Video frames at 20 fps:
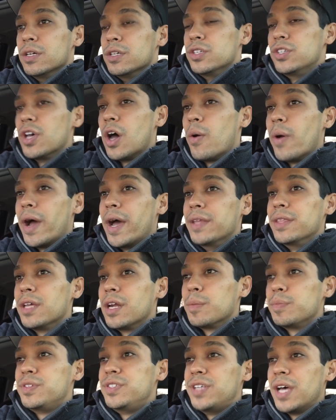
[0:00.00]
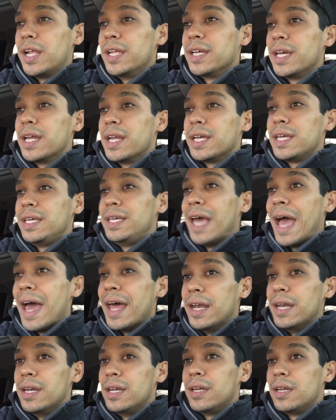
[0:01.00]
So I ended up selling it
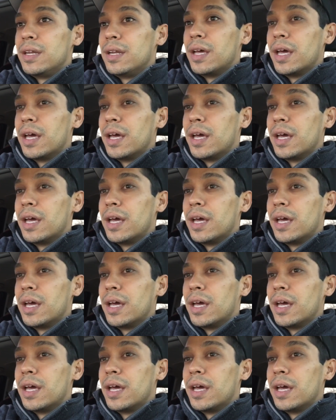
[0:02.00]
again